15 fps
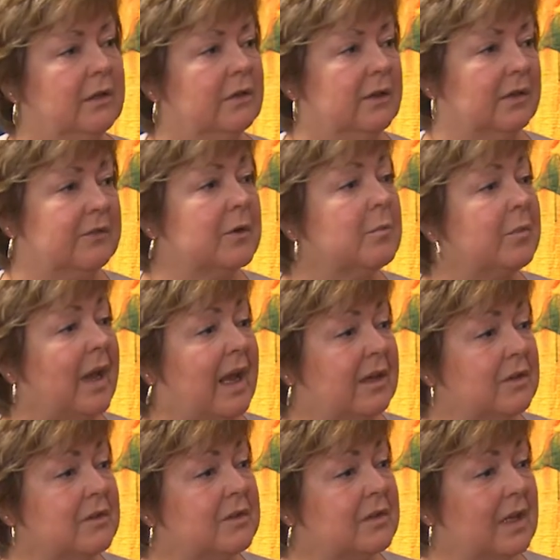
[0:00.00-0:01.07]
different
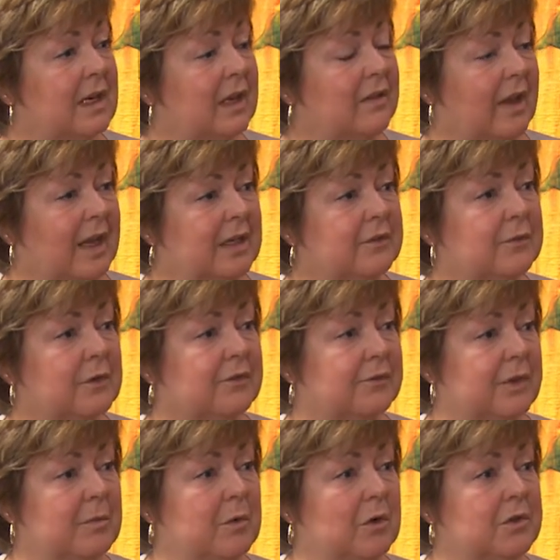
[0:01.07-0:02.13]
patterns that I liked for
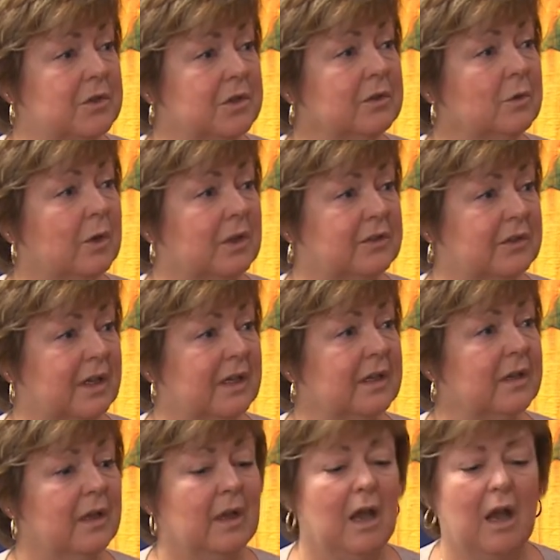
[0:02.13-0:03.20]
free motion quilting.